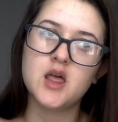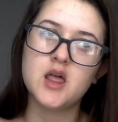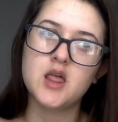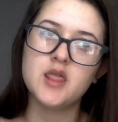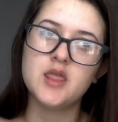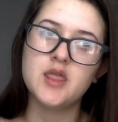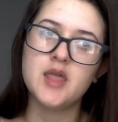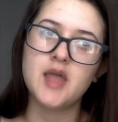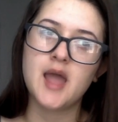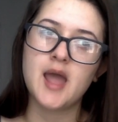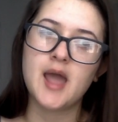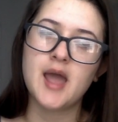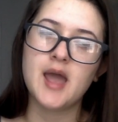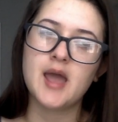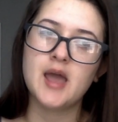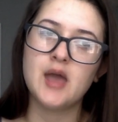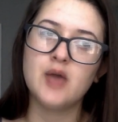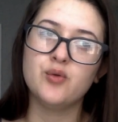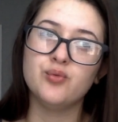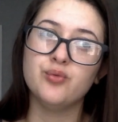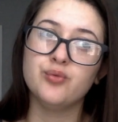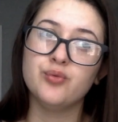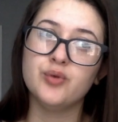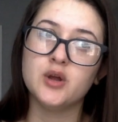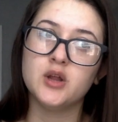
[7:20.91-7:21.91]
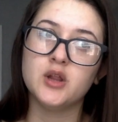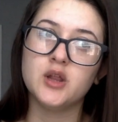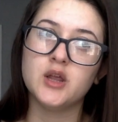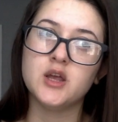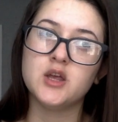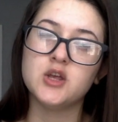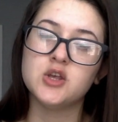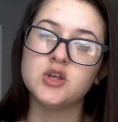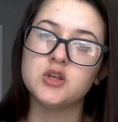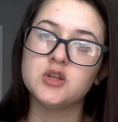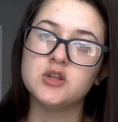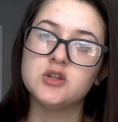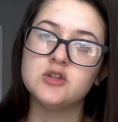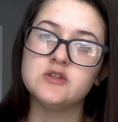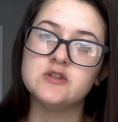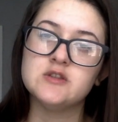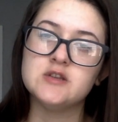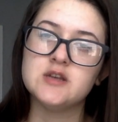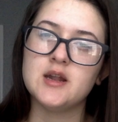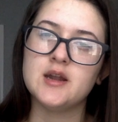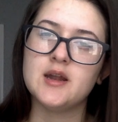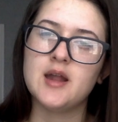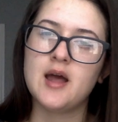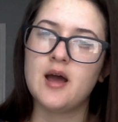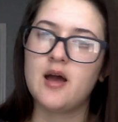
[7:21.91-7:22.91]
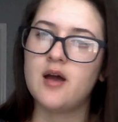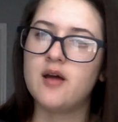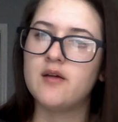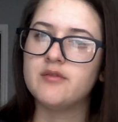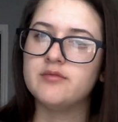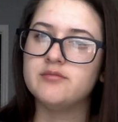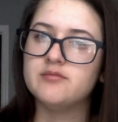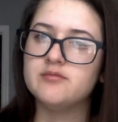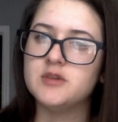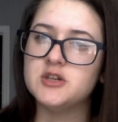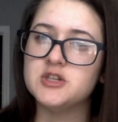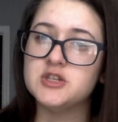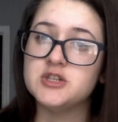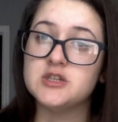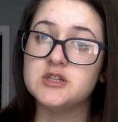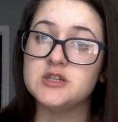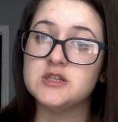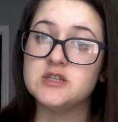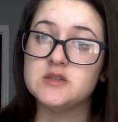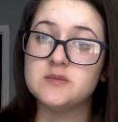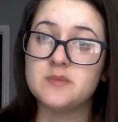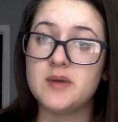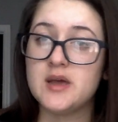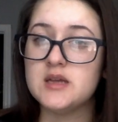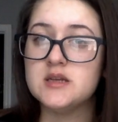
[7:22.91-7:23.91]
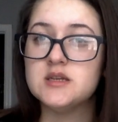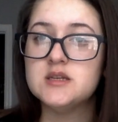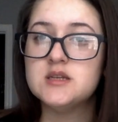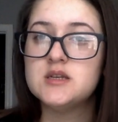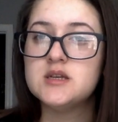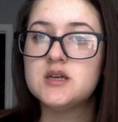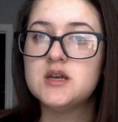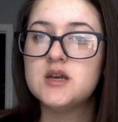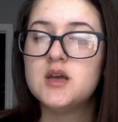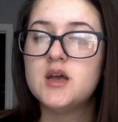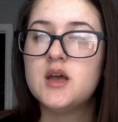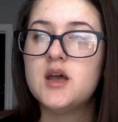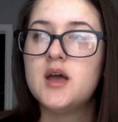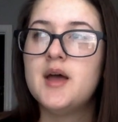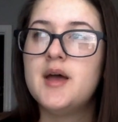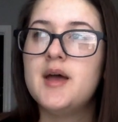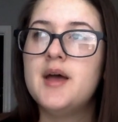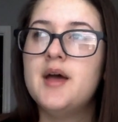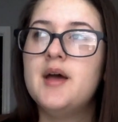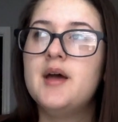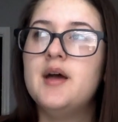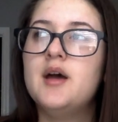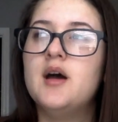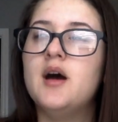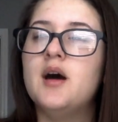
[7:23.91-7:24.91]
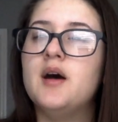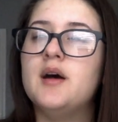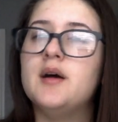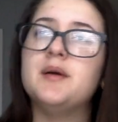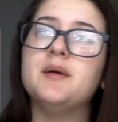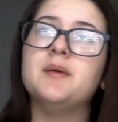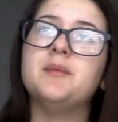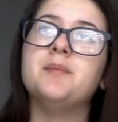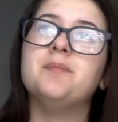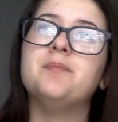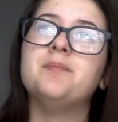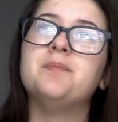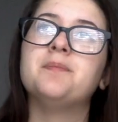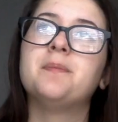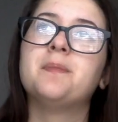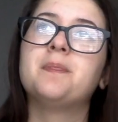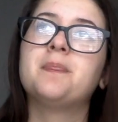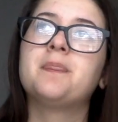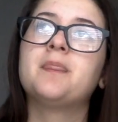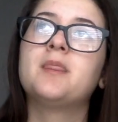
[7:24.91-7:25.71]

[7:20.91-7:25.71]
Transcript: they really didn't have much to spend. Um,